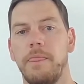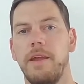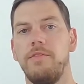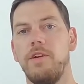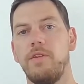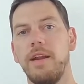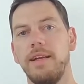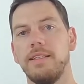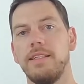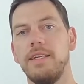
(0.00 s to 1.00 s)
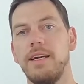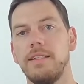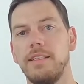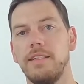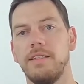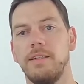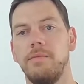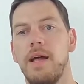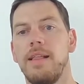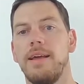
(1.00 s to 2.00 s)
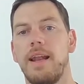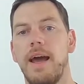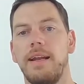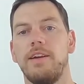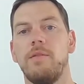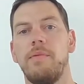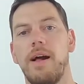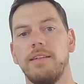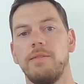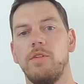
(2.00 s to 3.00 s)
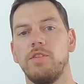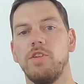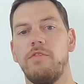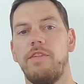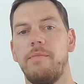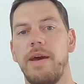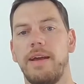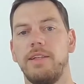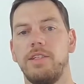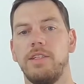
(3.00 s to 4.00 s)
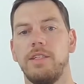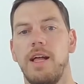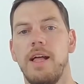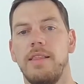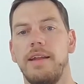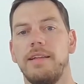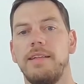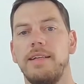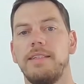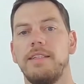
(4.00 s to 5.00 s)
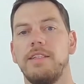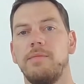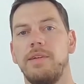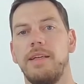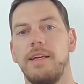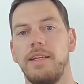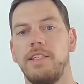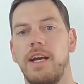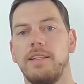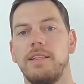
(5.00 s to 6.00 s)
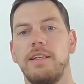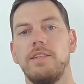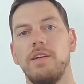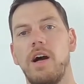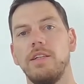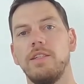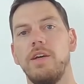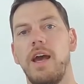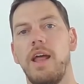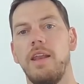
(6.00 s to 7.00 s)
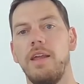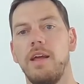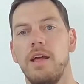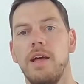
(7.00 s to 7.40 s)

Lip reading: If you're running a CI system that likely compiles more software packages and the test system can digest, it is also handy